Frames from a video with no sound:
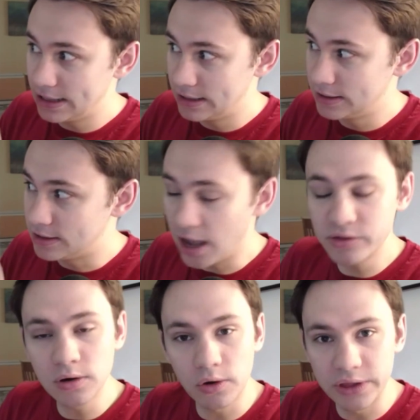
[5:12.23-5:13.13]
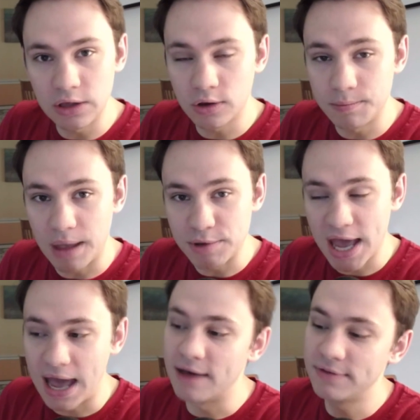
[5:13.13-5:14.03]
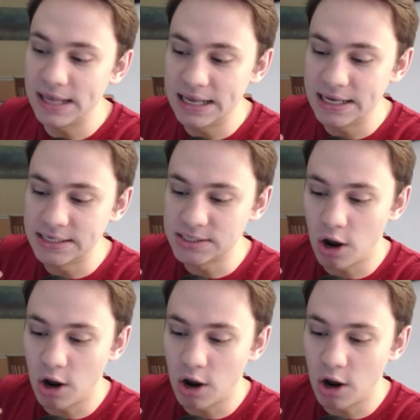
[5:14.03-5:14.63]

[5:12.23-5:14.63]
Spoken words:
The other goal that you could maybe have is,